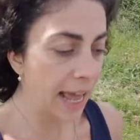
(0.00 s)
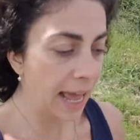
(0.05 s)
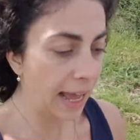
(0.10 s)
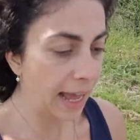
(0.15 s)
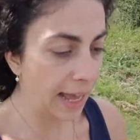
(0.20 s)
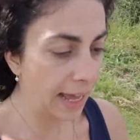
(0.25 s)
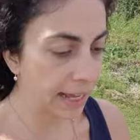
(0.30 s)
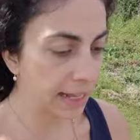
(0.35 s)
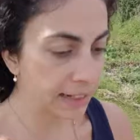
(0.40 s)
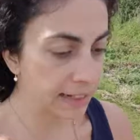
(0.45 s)

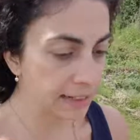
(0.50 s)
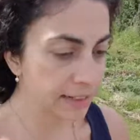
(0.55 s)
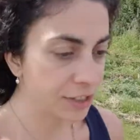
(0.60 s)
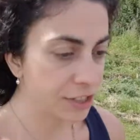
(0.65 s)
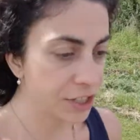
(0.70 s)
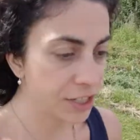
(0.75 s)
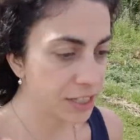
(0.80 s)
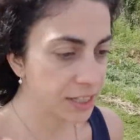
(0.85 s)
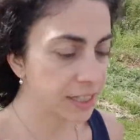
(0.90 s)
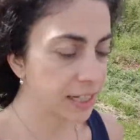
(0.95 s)
and
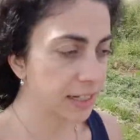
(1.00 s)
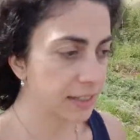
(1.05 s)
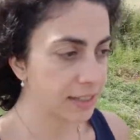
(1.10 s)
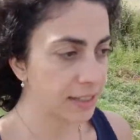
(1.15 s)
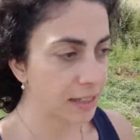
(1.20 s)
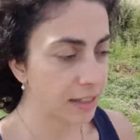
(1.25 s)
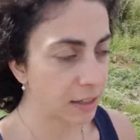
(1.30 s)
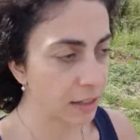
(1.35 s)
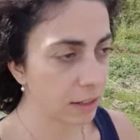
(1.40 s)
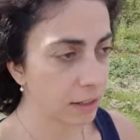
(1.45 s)
just as
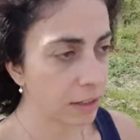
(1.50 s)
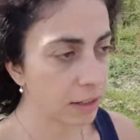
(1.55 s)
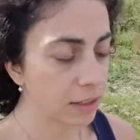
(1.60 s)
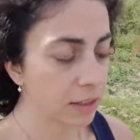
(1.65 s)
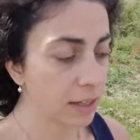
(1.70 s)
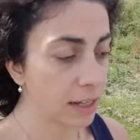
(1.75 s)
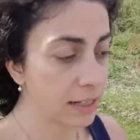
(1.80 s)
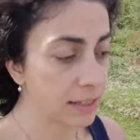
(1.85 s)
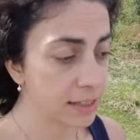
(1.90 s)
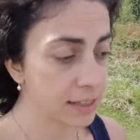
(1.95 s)
a
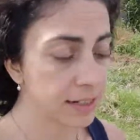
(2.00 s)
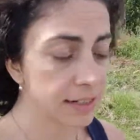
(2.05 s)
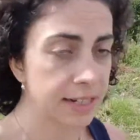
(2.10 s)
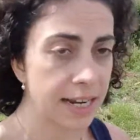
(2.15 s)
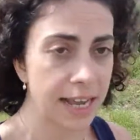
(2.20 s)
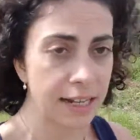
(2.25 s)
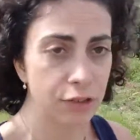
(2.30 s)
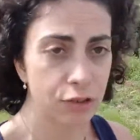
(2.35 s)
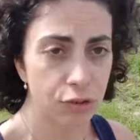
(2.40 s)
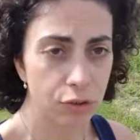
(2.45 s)

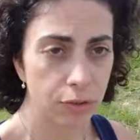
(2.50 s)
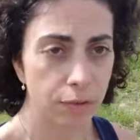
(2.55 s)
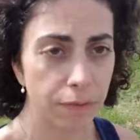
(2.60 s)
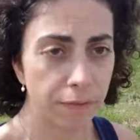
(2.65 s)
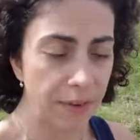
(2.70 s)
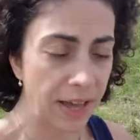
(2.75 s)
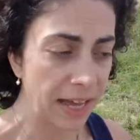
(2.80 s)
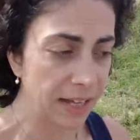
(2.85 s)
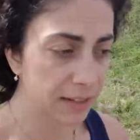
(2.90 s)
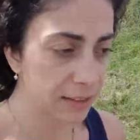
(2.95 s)
natural
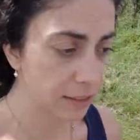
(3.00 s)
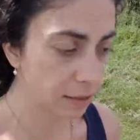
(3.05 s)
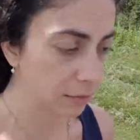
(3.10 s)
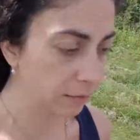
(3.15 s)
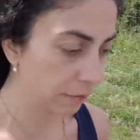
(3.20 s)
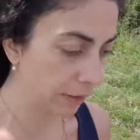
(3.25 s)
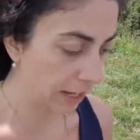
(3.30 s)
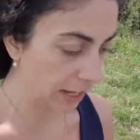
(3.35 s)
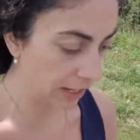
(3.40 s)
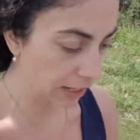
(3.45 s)
fact
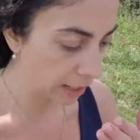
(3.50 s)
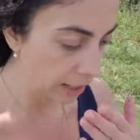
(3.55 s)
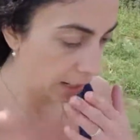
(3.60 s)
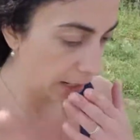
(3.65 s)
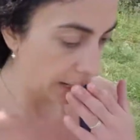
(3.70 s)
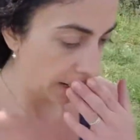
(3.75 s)
of like